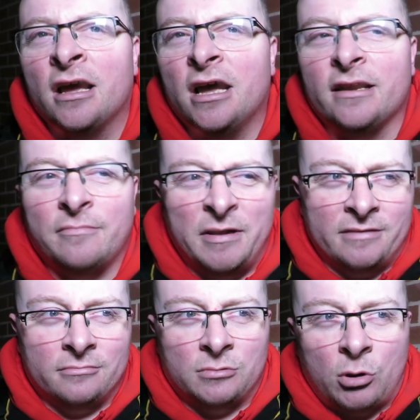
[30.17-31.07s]
it'd have
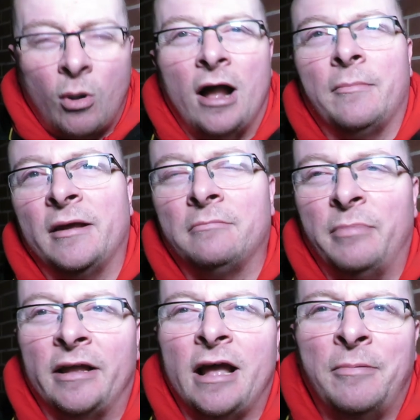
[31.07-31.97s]
been quite a
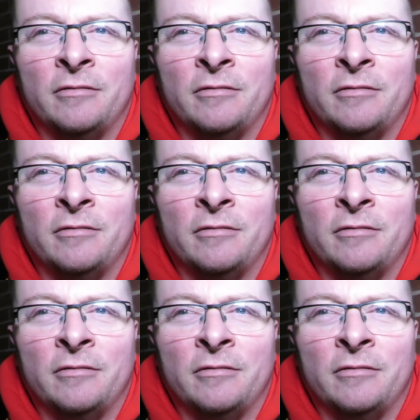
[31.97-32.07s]
big gap.